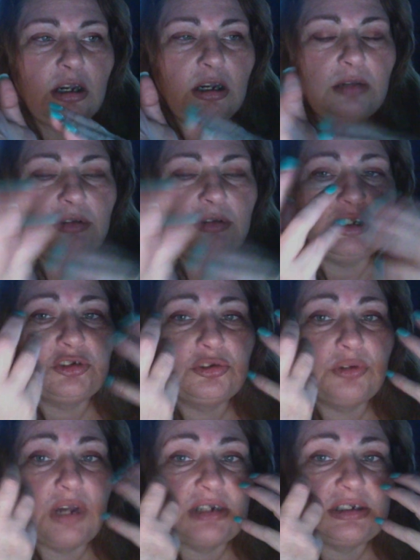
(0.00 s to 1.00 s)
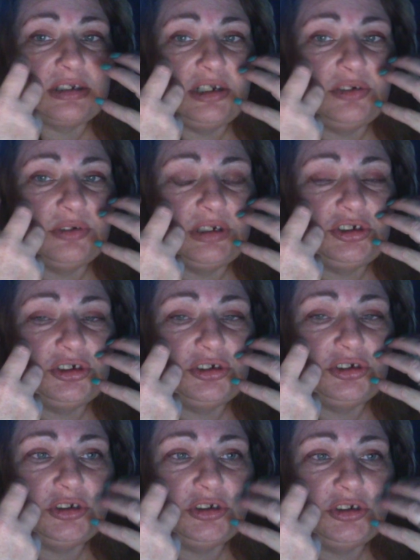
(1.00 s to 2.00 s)
They attract hydration
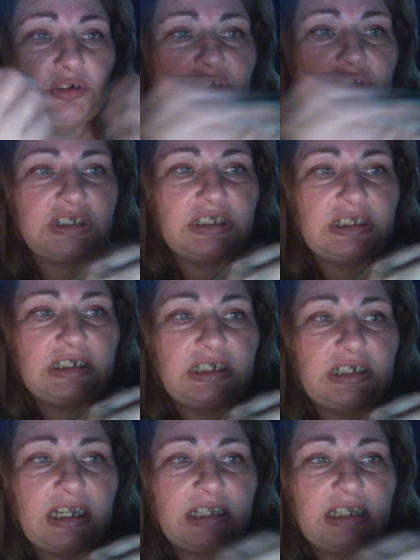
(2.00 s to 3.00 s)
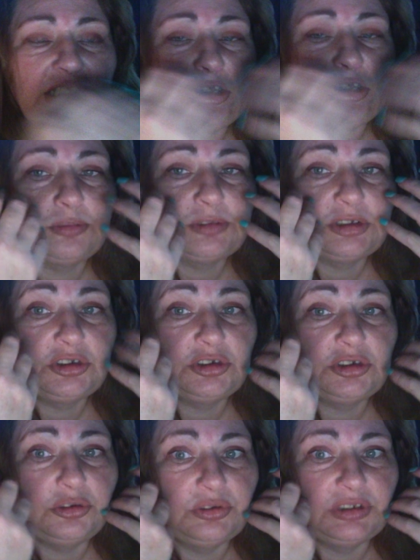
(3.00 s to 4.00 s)
to your skin, and they help to
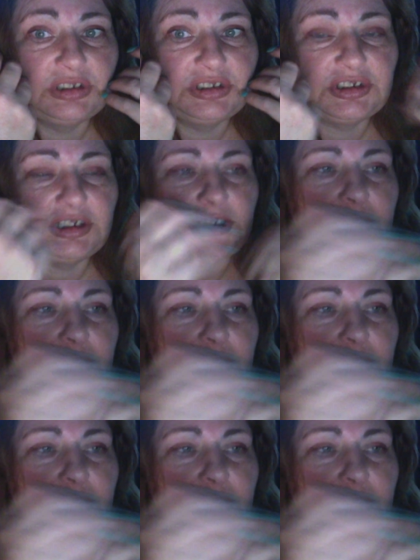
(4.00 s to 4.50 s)
soothe the skin.